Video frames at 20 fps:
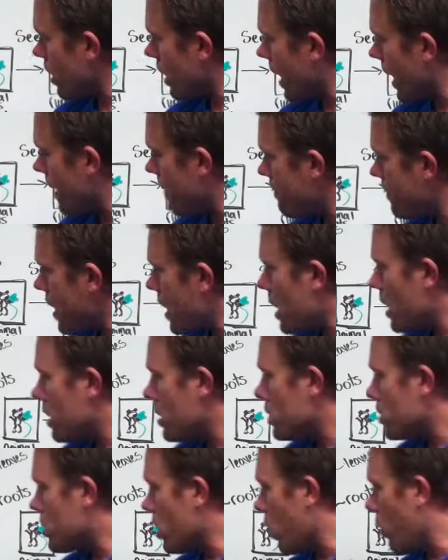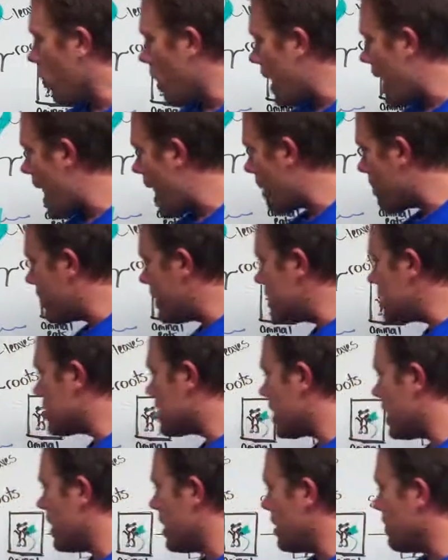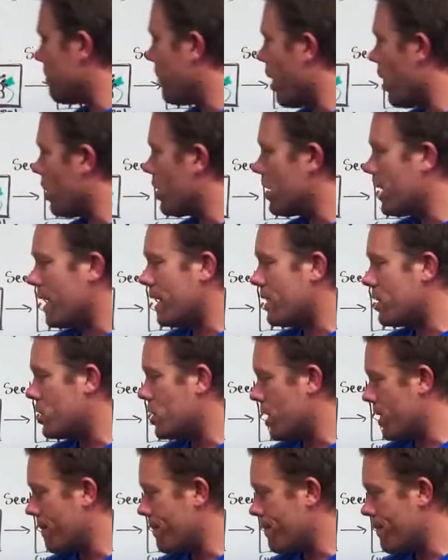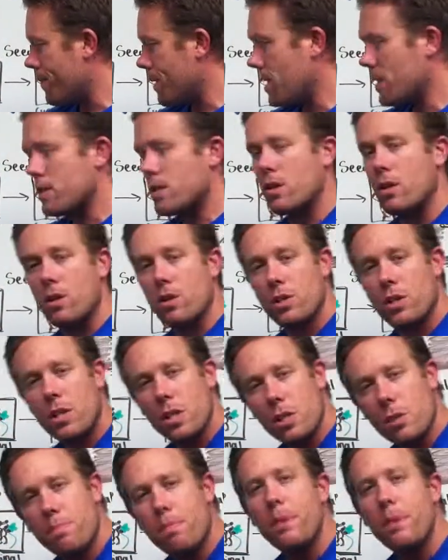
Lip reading: Okay? So what happens in pollination is there's this